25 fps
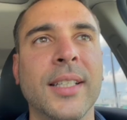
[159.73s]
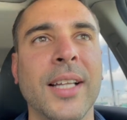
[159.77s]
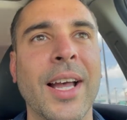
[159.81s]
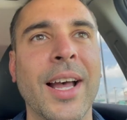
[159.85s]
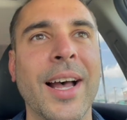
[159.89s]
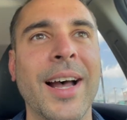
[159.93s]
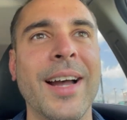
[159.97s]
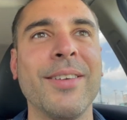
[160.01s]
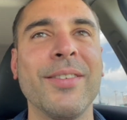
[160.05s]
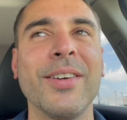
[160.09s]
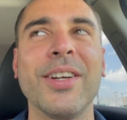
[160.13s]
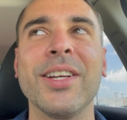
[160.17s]

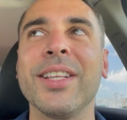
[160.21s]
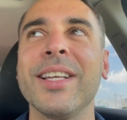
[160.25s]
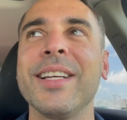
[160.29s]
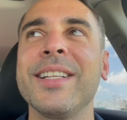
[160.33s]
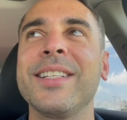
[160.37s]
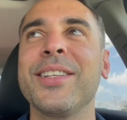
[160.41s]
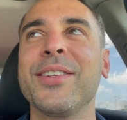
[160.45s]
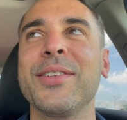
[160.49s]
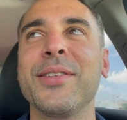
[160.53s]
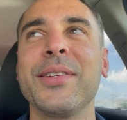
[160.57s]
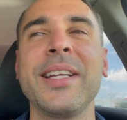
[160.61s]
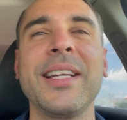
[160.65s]
I really
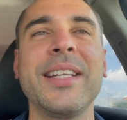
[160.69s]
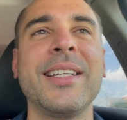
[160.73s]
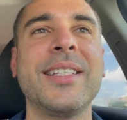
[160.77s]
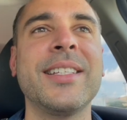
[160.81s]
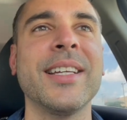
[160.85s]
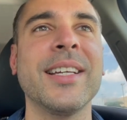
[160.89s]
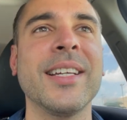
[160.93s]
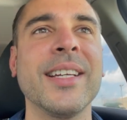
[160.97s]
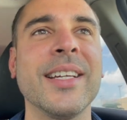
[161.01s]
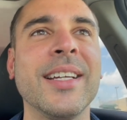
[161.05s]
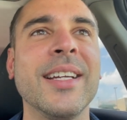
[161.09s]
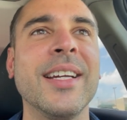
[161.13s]
do need
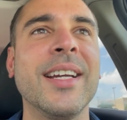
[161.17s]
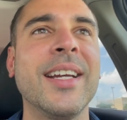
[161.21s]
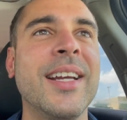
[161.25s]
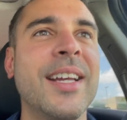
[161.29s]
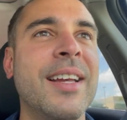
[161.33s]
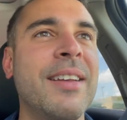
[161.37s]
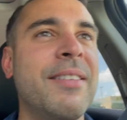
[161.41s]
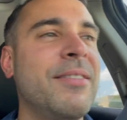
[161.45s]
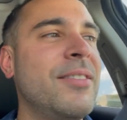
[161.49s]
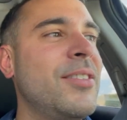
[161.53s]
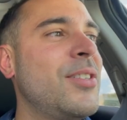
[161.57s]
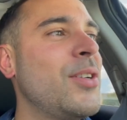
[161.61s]
to
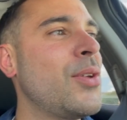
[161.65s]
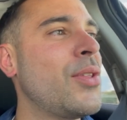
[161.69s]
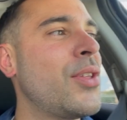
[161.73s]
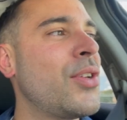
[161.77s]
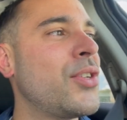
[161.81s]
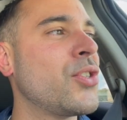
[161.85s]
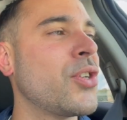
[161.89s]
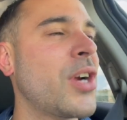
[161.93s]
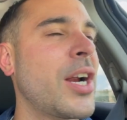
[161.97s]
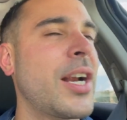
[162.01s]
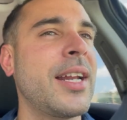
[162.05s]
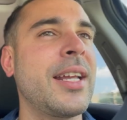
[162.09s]
do the
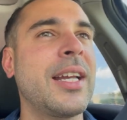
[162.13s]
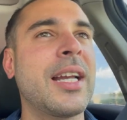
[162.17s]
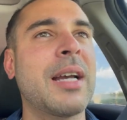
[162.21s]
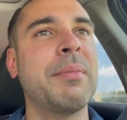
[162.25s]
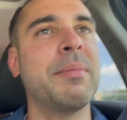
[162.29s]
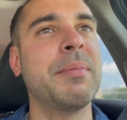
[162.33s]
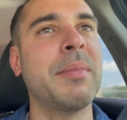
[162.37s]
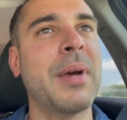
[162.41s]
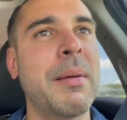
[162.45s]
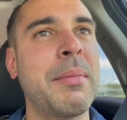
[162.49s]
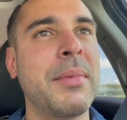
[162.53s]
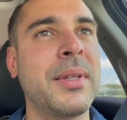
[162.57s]
training.
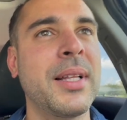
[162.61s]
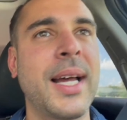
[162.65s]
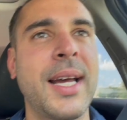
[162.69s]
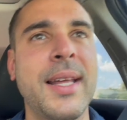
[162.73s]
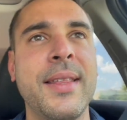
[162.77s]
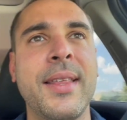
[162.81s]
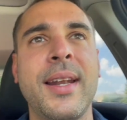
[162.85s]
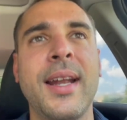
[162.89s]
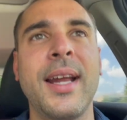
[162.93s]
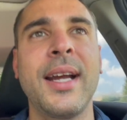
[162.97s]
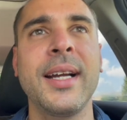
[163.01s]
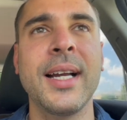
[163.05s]
I'm, I'm glad
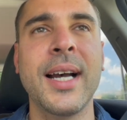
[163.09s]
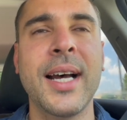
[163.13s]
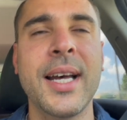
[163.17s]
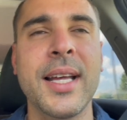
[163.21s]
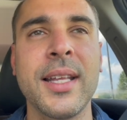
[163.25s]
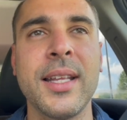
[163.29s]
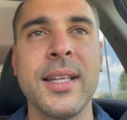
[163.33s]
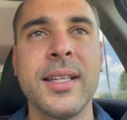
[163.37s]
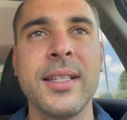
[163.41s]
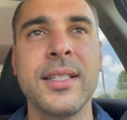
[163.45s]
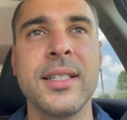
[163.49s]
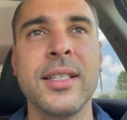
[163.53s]
that I got
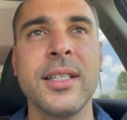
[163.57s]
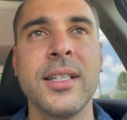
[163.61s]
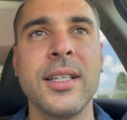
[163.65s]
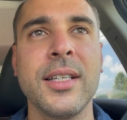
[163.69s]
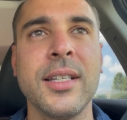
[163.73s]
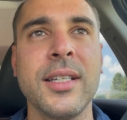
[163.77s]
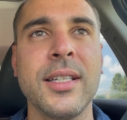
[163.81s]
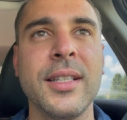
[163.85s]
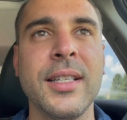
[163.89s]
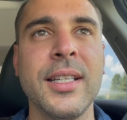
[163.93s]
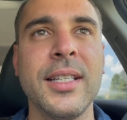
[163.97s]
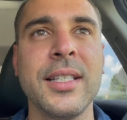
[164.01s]

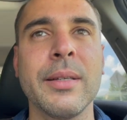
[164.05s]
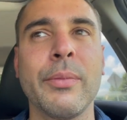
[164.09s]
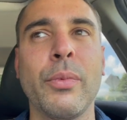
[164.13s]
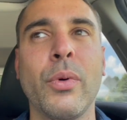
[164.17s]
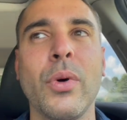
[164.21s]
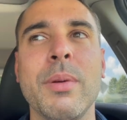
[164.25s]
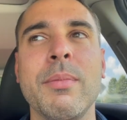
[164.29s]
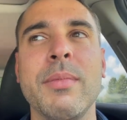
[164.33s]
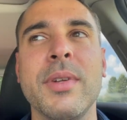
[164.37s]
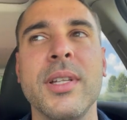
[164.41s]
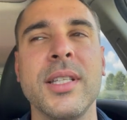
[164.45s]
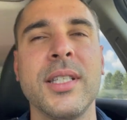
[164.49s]
to these
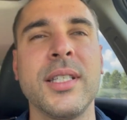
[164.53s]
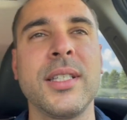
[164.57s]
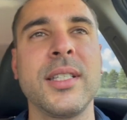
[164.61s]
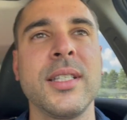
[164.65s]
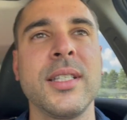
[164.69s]
appointments.